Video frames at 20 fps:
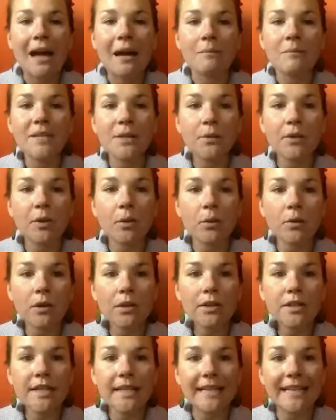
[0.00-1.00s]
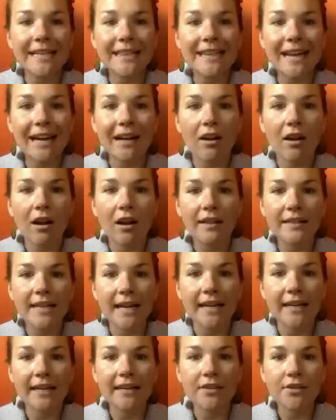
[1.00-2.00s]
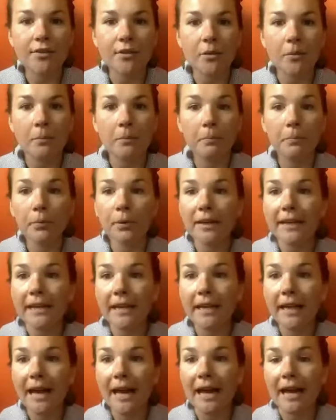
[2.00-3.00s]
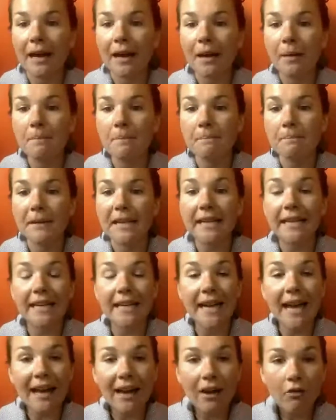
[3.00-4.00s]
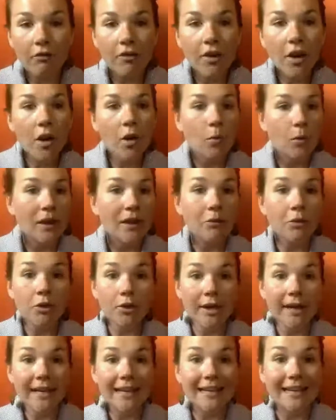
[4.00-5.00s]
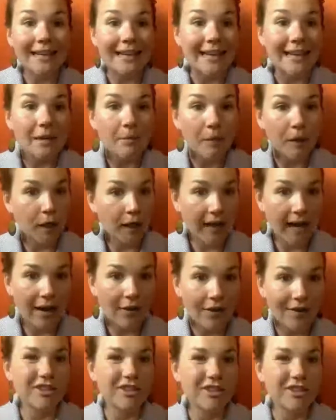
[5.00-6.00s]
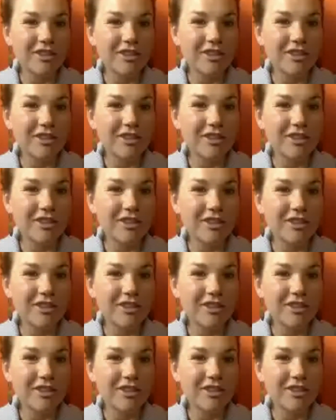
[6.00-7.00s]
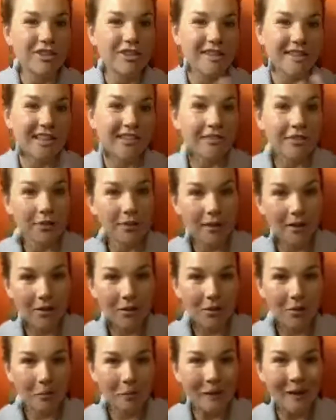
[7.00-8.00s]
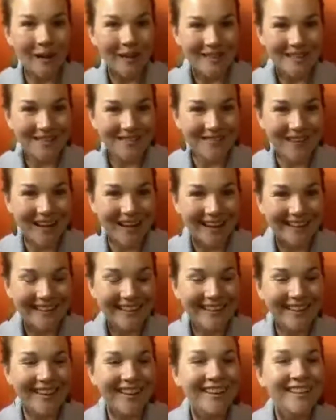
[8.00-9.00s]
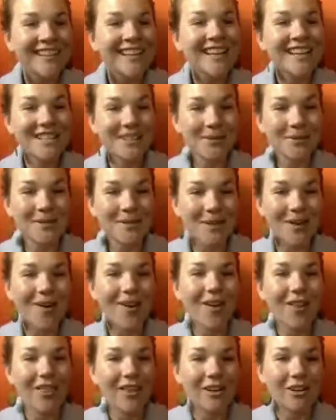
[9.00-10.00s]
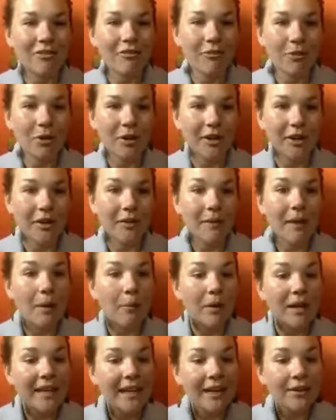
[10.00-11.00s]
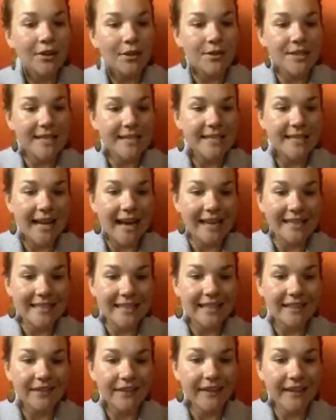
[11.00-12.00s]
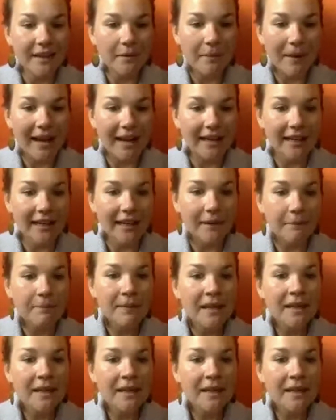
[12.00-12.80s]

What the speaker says: So in order to get that content into a pretty PDF, we created an ebook out of it so that people didn't have to sift through our whole blog to find it all. So it was all there for you. And we now use this as a lead magnet.